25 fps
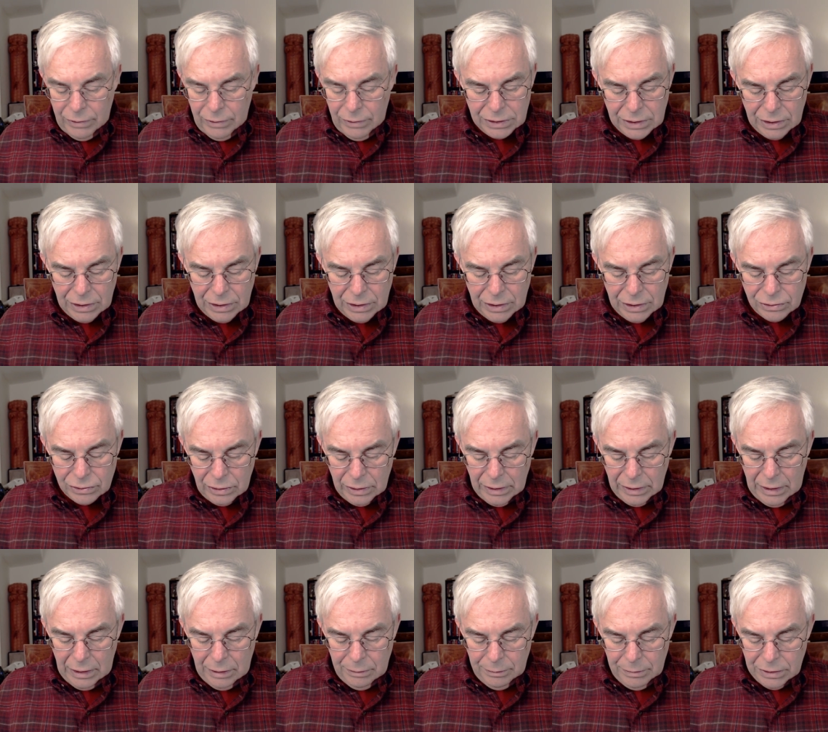central
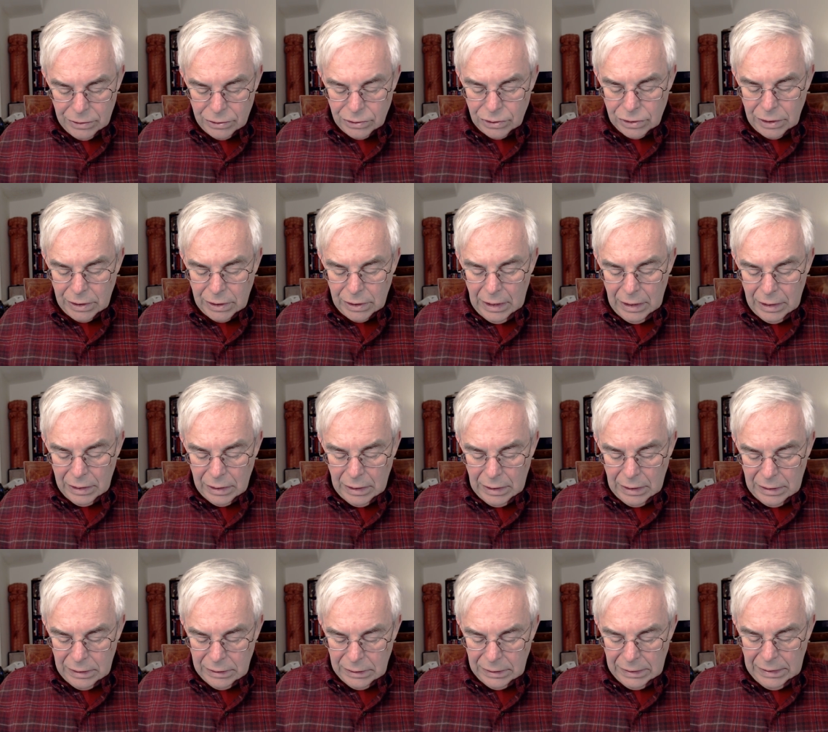image again
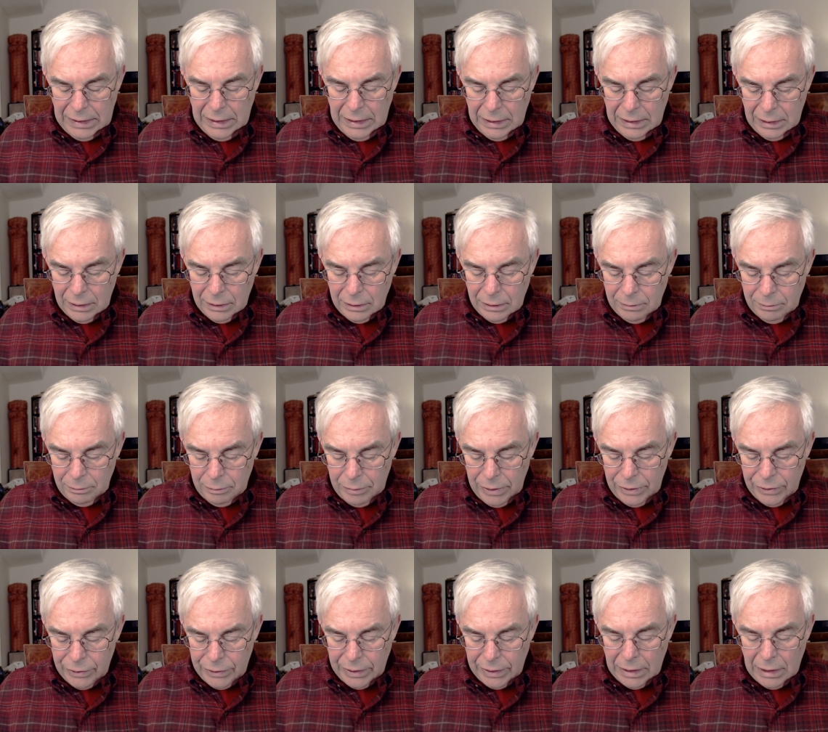and again,
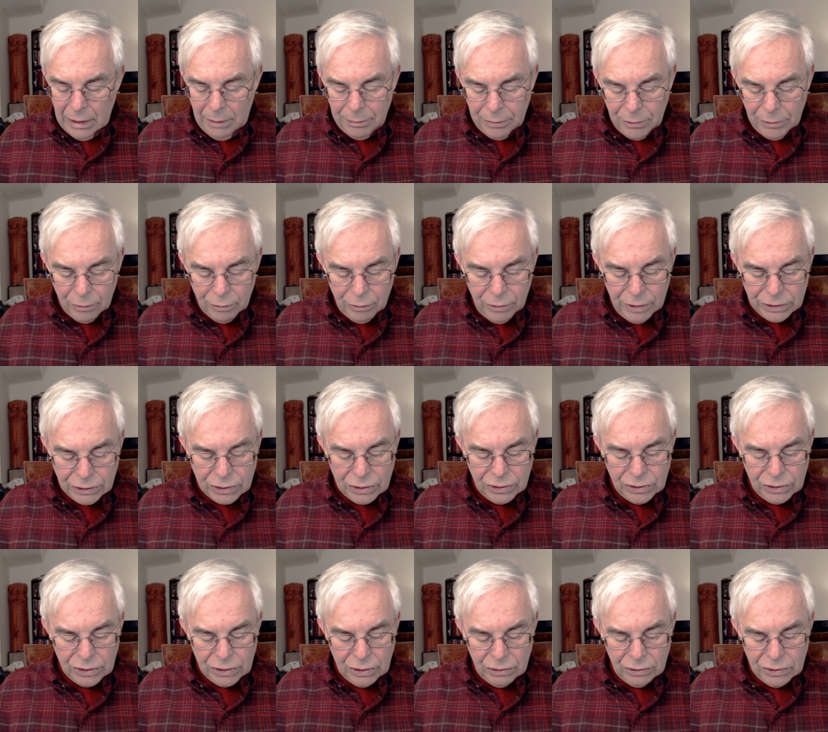building up a rich
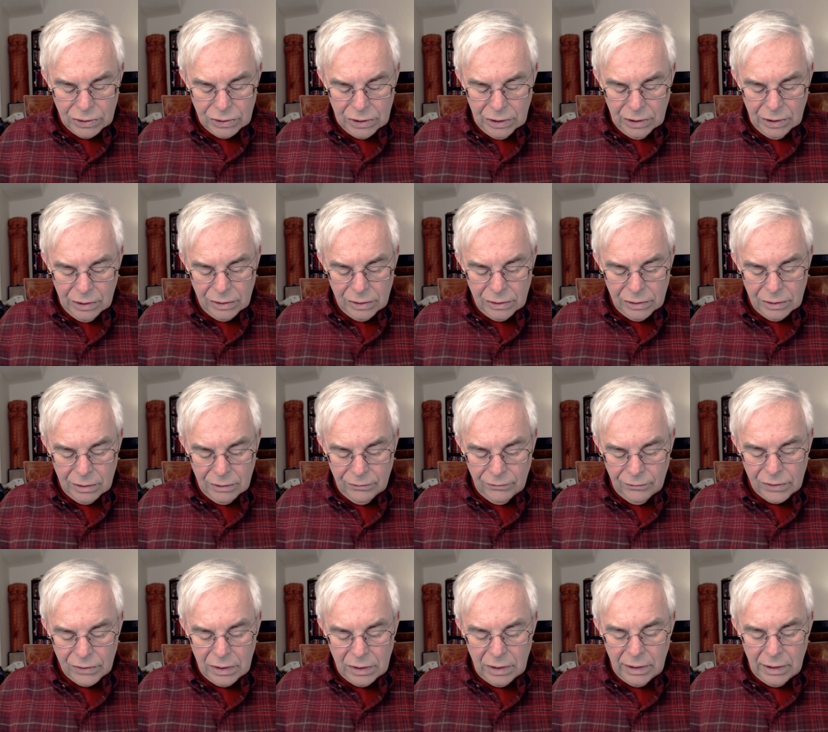
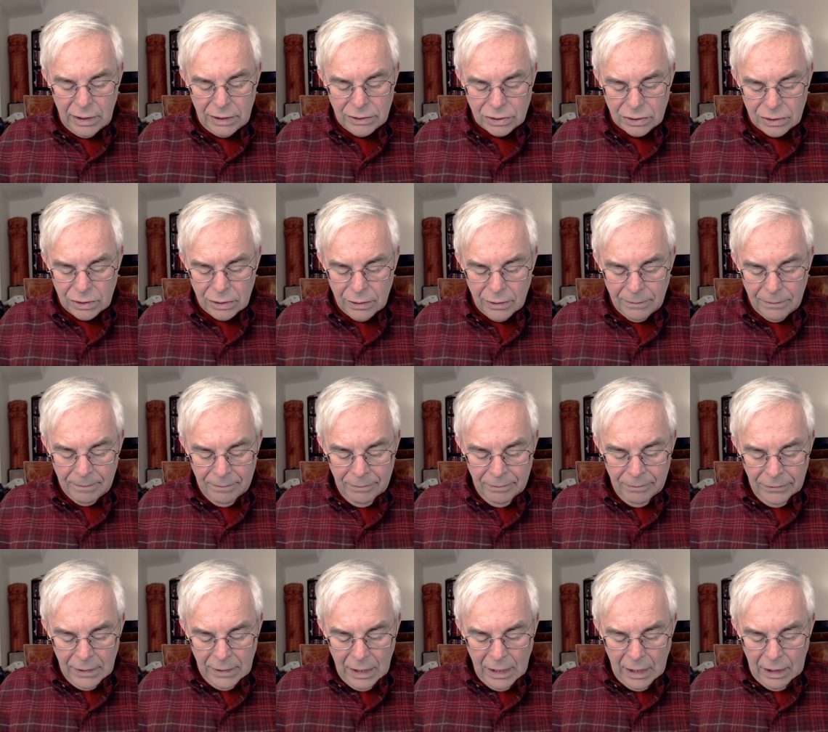associative cluster
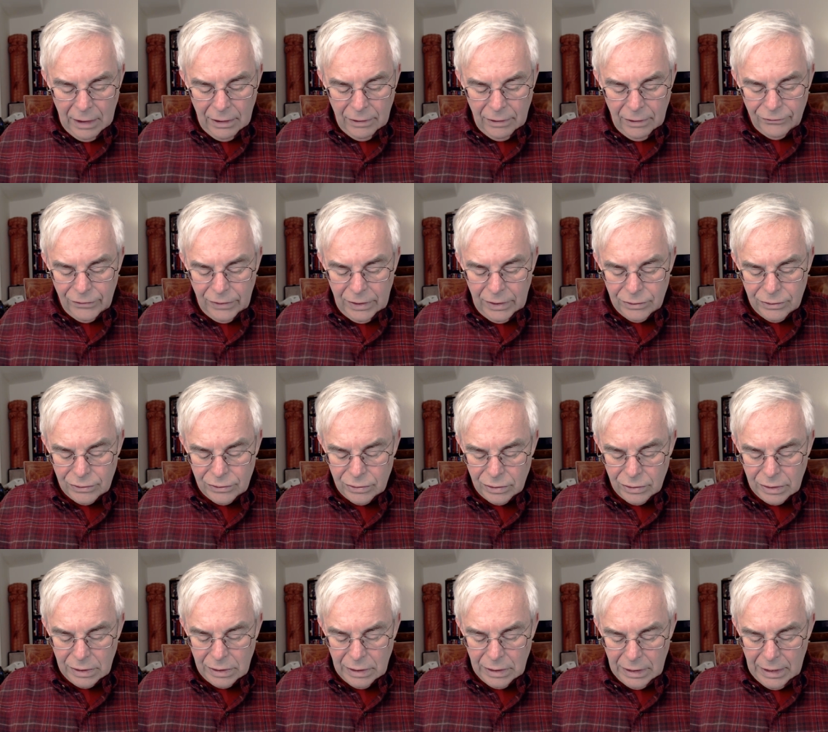of
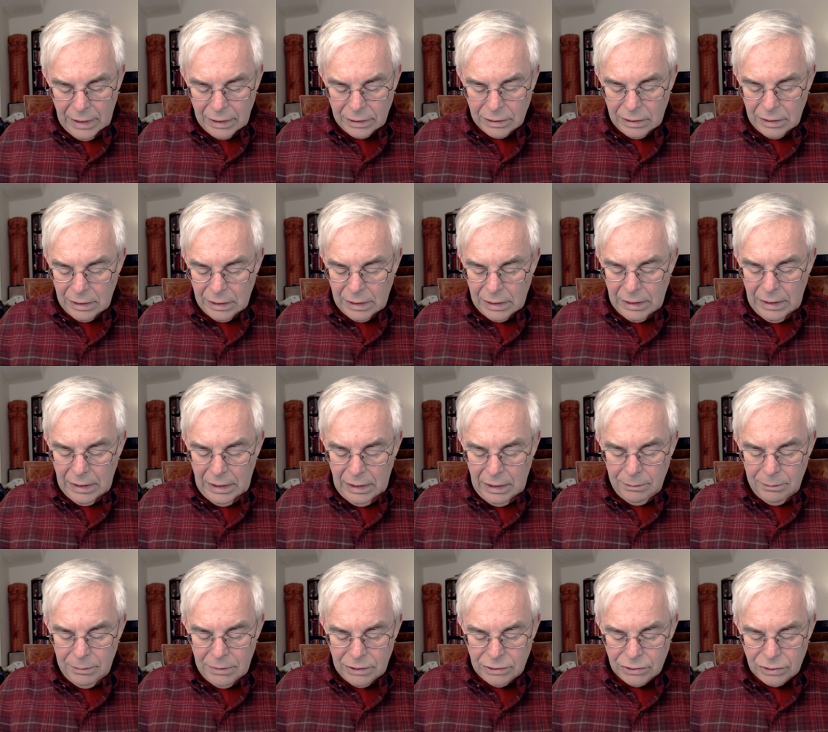interconnected
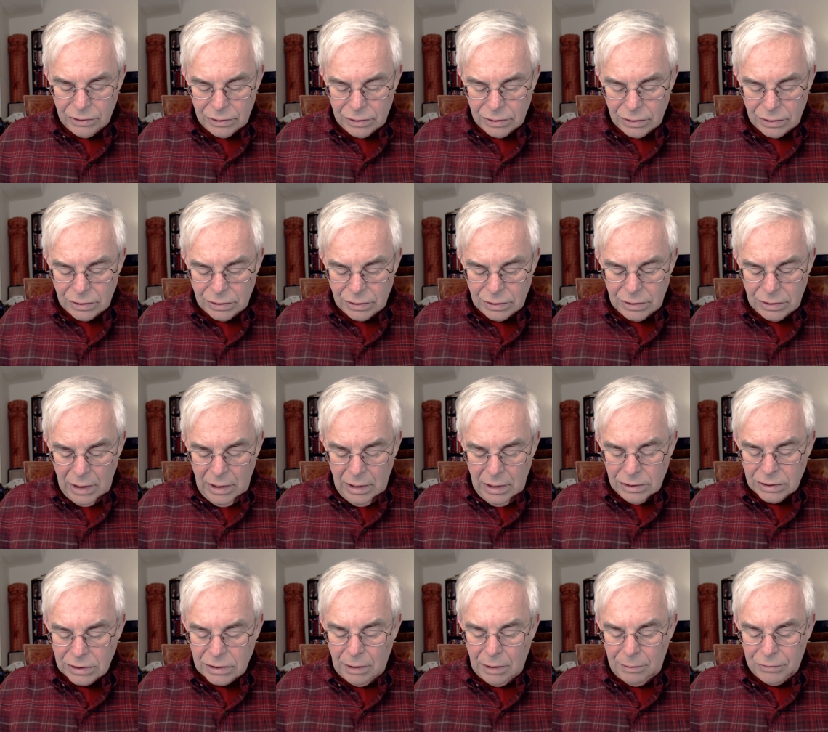images,
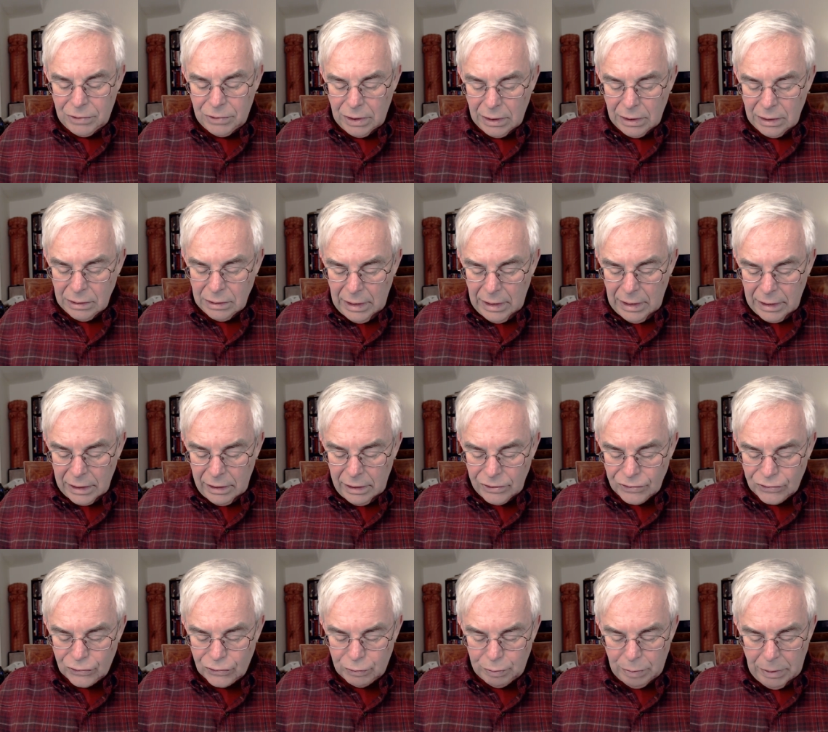something like
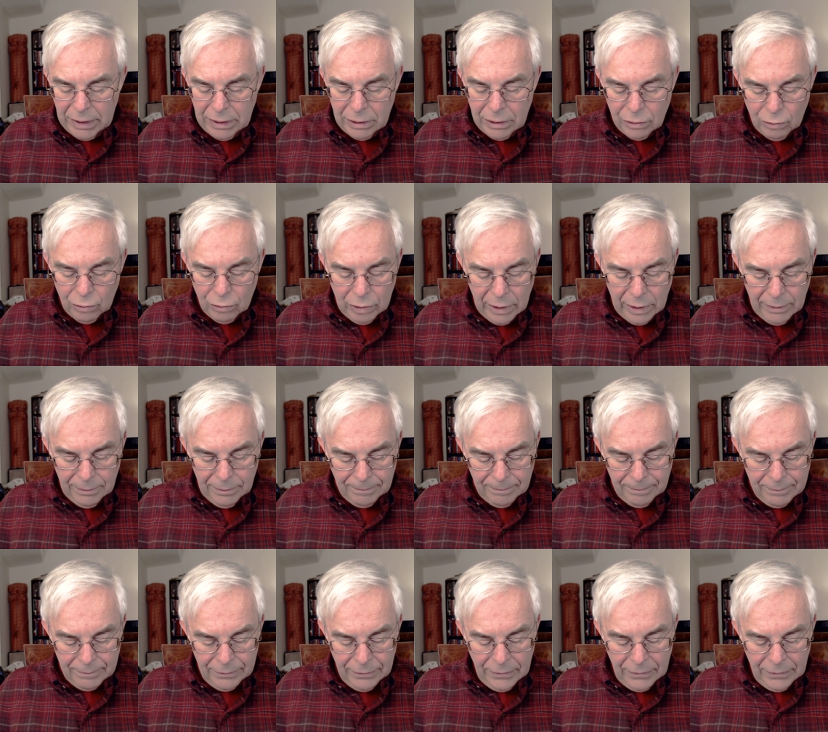a spider web.